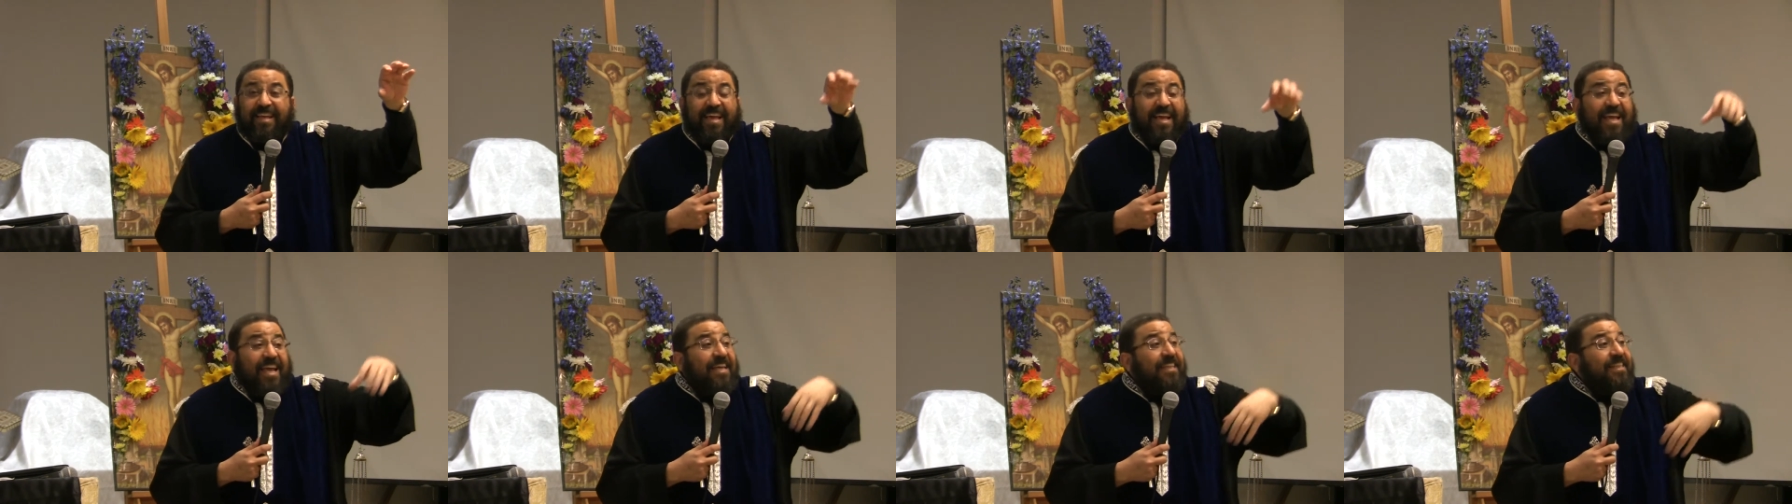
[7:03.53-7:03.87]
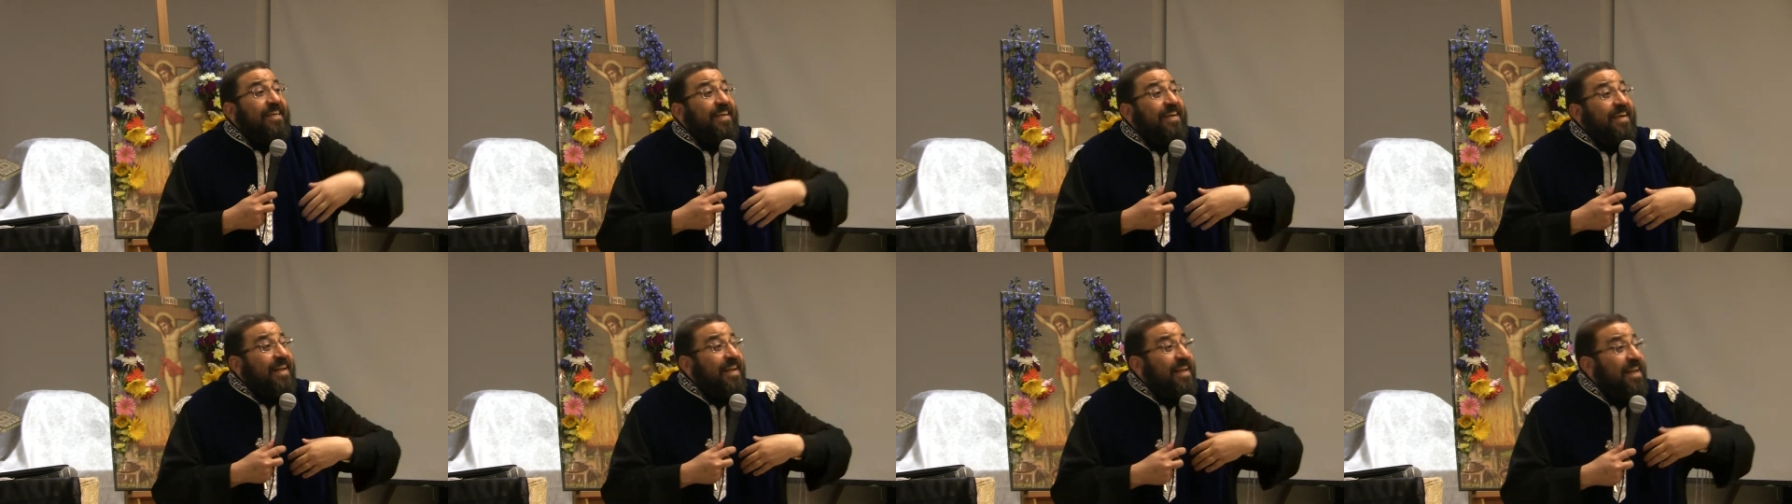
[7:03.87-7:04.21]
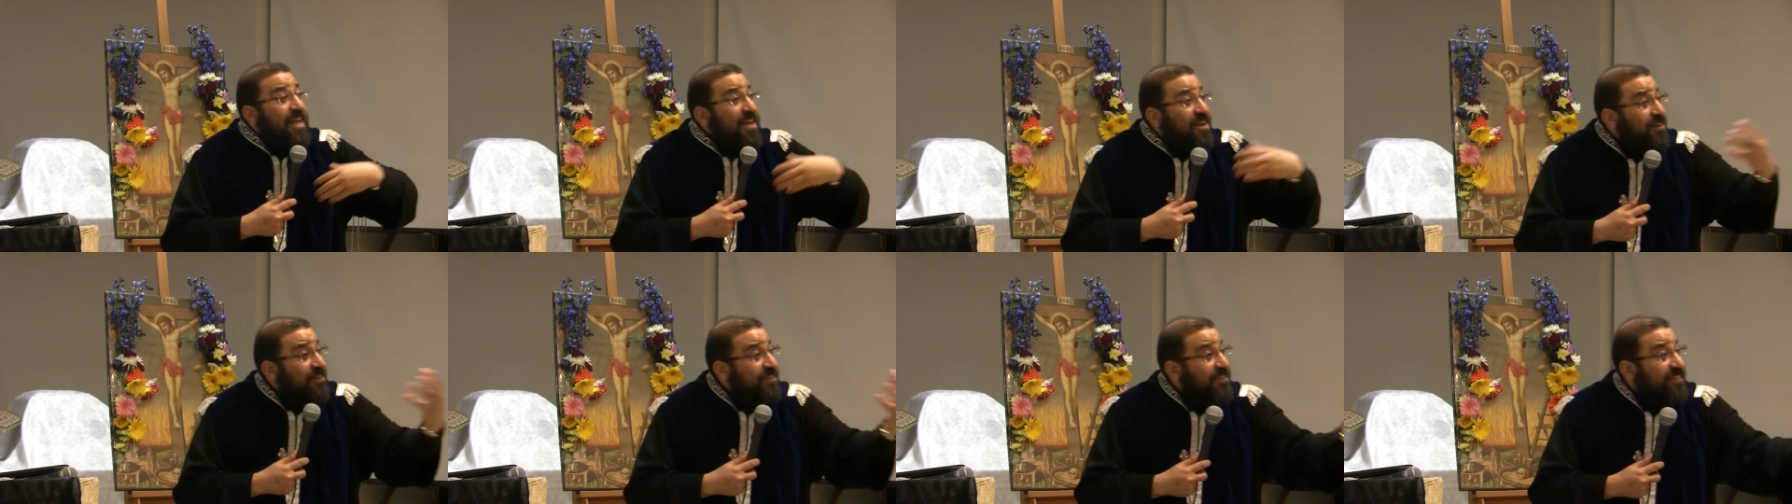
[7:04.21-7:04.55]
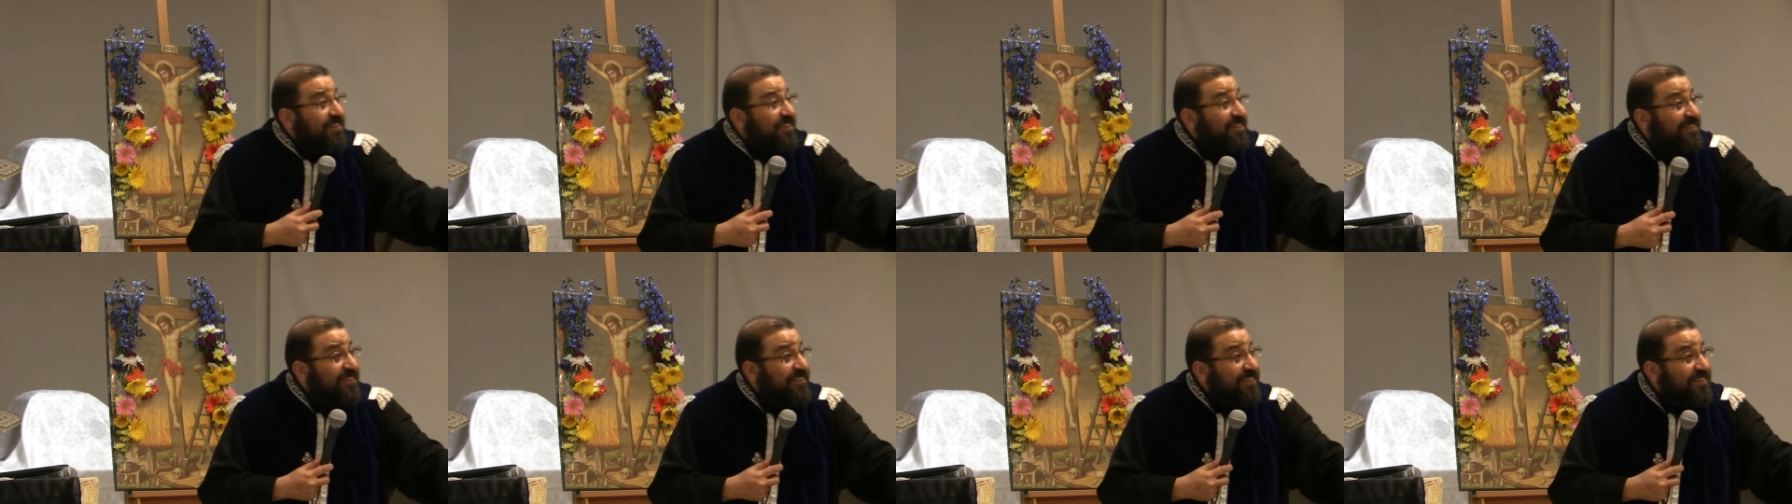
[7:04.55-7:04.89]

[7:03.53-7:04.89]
He declared it.